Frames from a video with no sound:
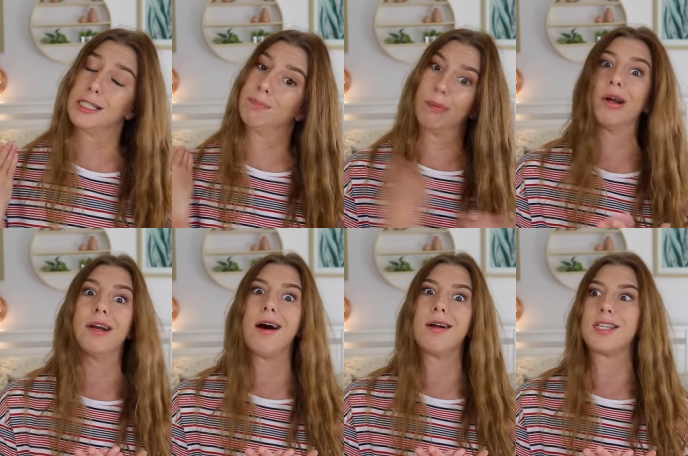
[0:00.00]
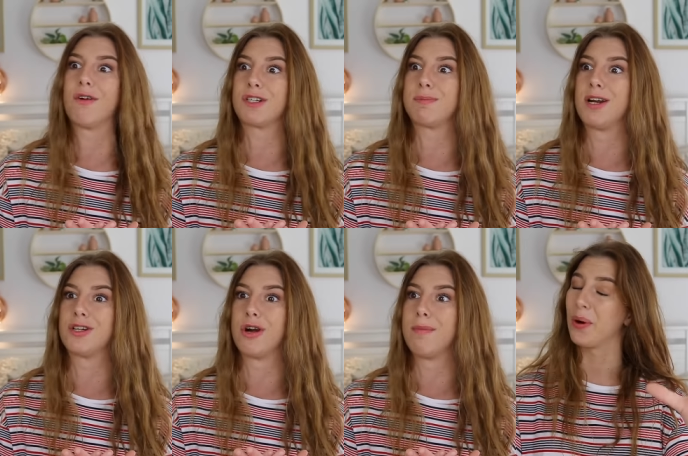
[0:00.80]
it's pretty darn
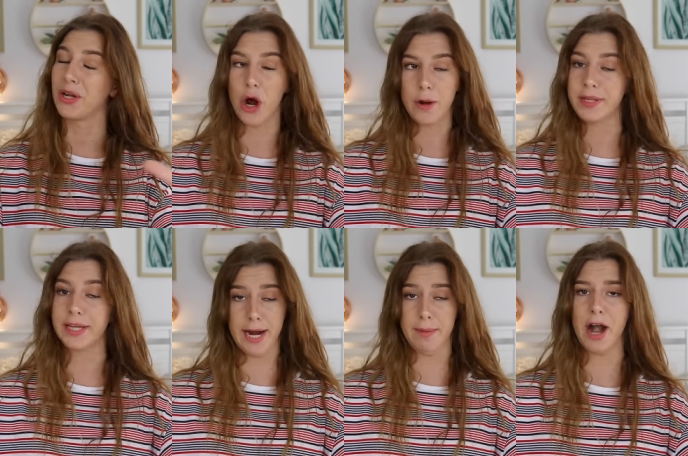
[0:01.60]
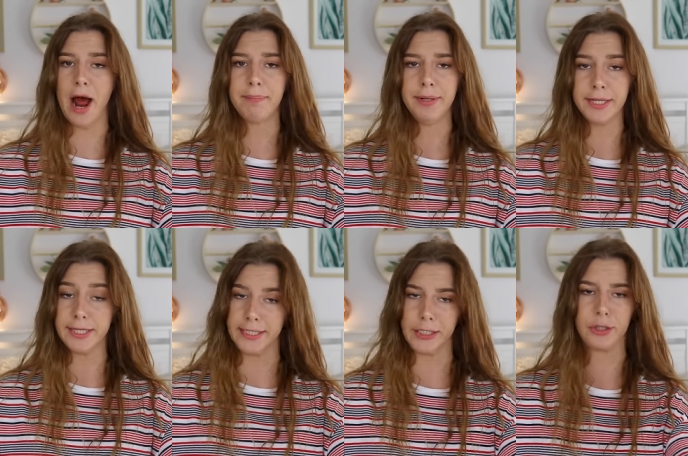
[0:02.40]
self-explanatory, Mum. When you open the camera app,
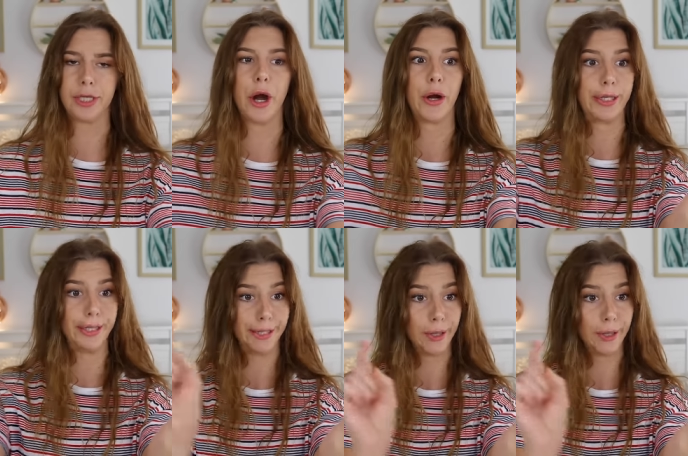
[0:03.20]
there's literally only